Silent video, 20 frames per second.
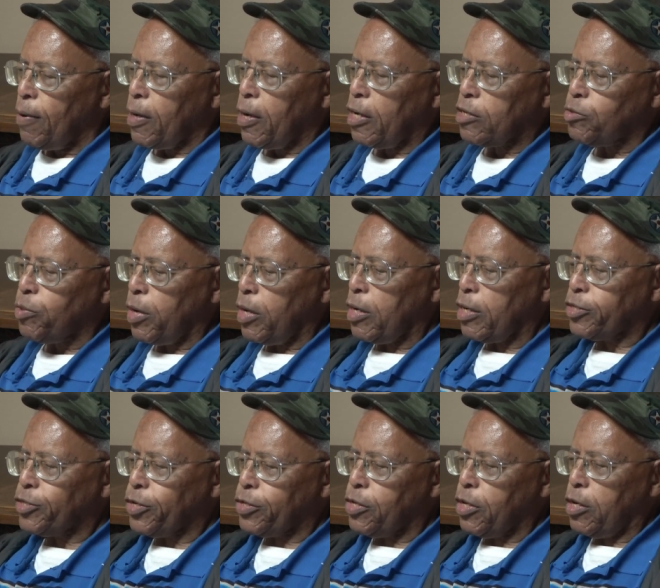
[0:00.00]
Because when he
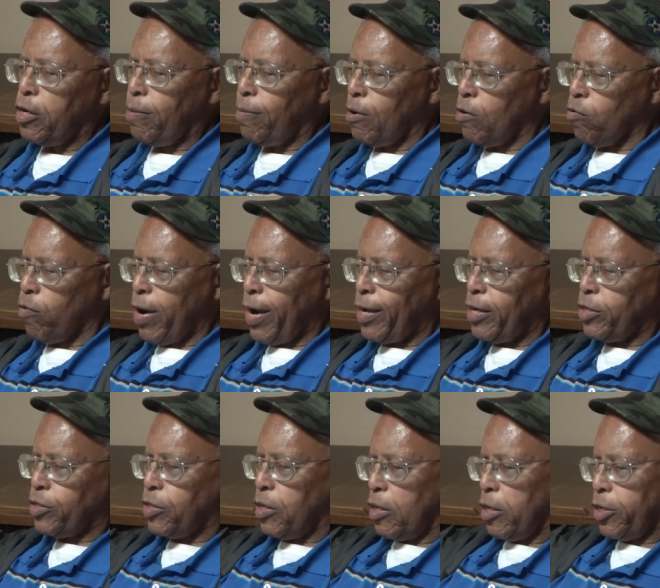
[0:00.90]
looks at the human
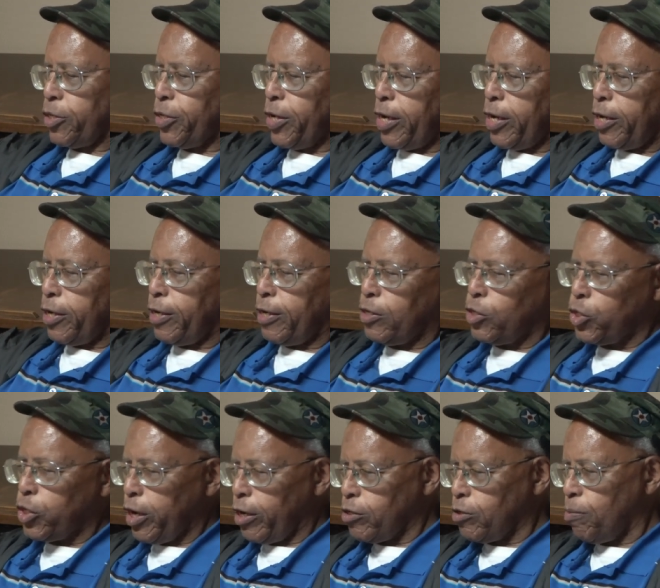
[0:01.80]
race, he looks at it in
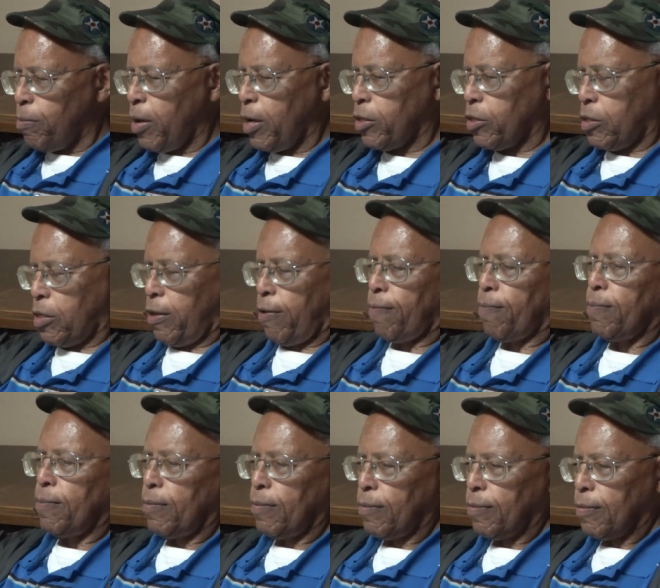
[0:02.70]
judgment.
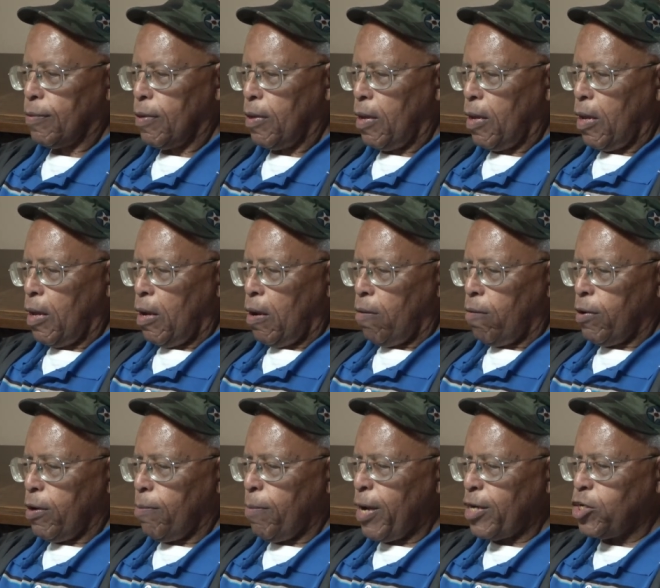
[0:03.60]

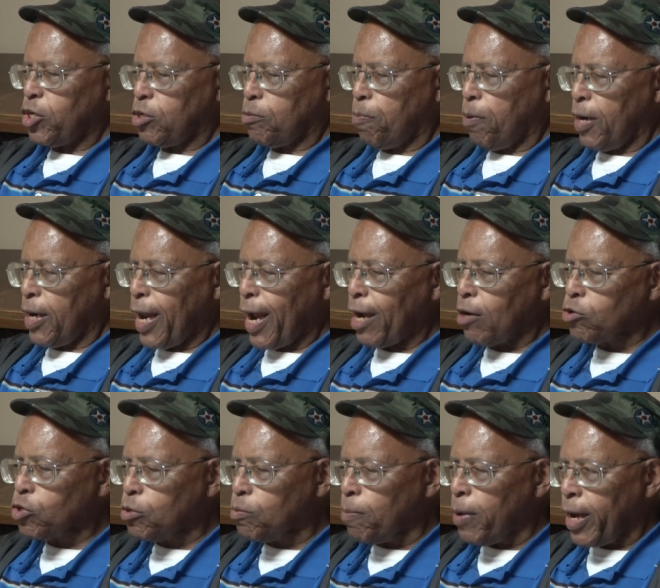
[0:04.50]
When he makes his
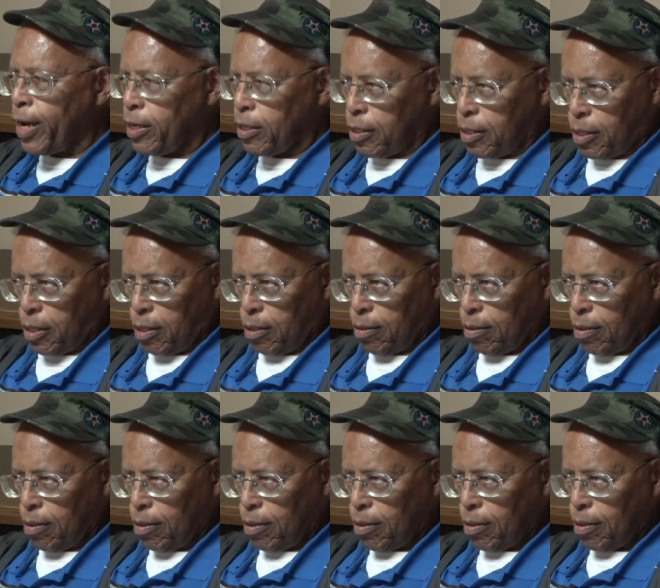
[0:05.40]
pronouncement,
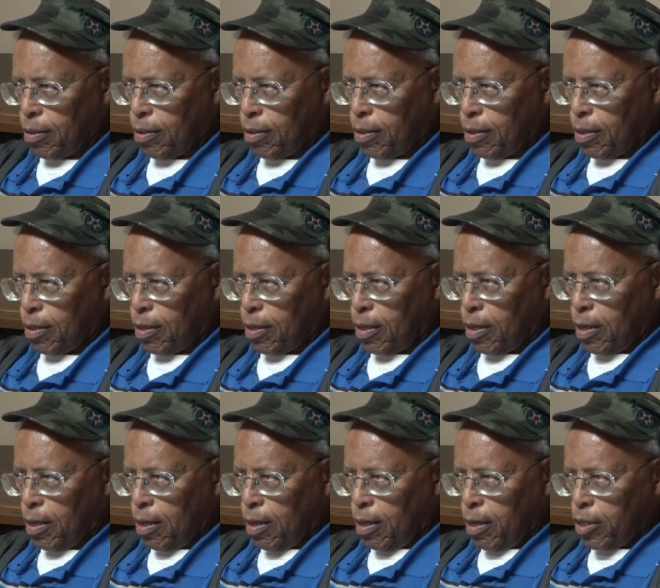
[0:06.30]

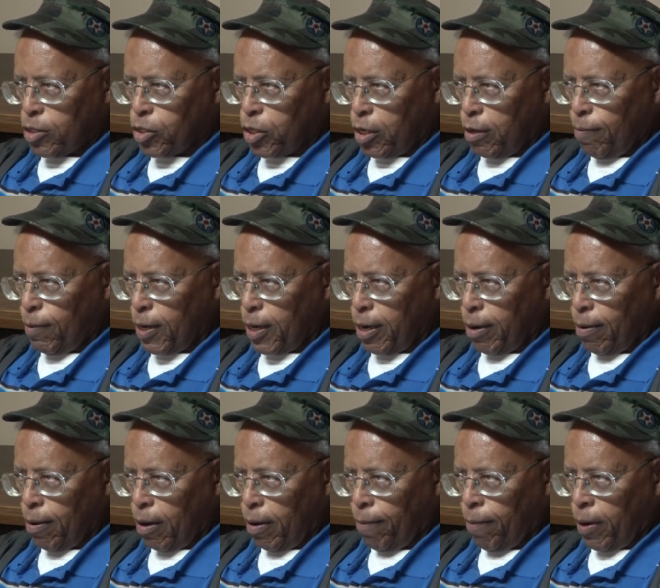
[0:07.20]
it's going to be
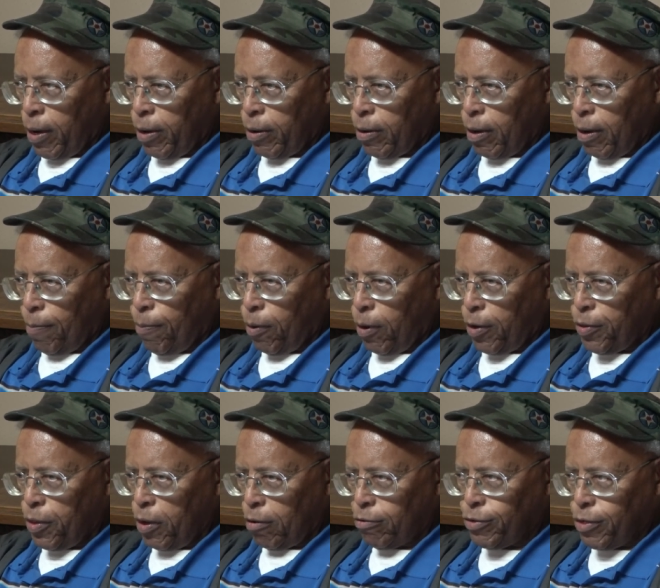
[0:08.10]
about
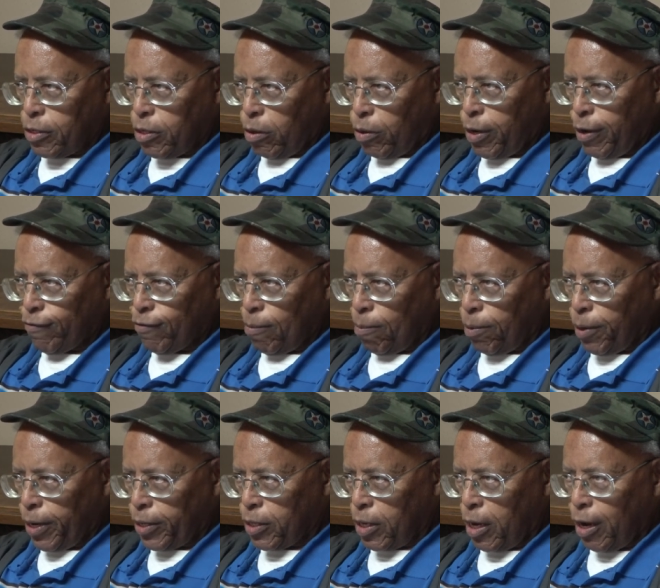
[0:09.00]
upon those that don't have the
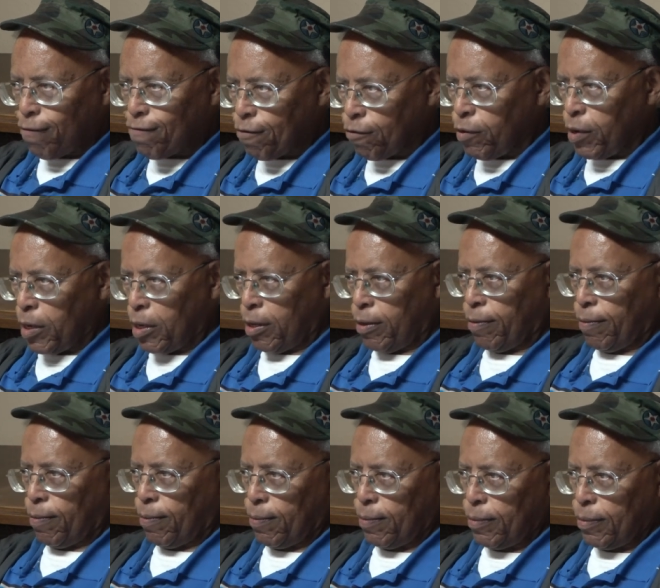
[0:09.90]
blood covering.
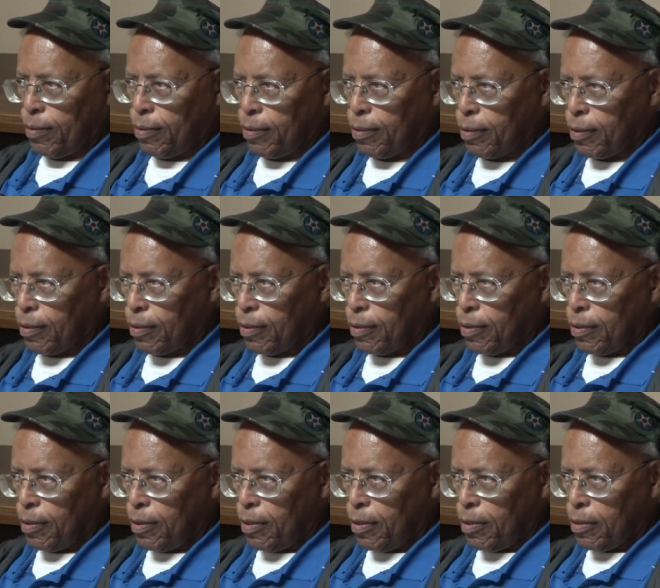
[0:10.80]

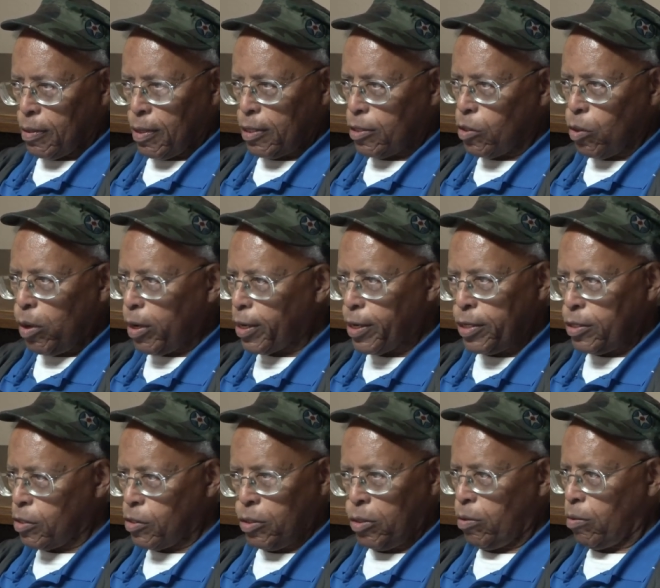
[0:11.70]
He's not
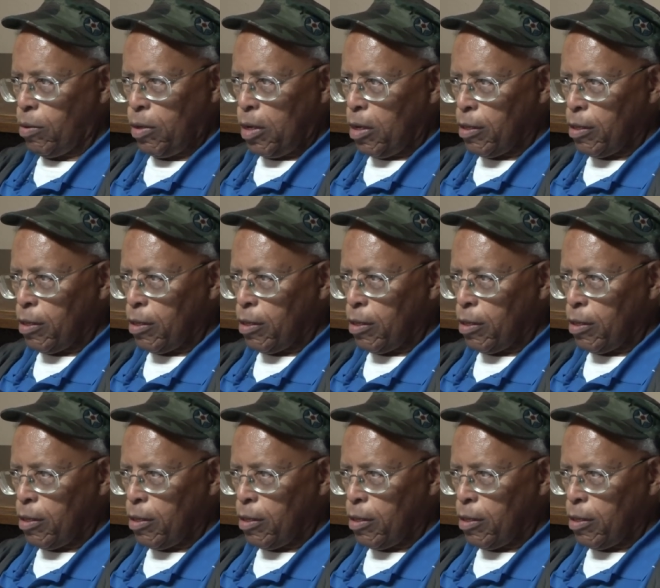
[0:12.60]
talking to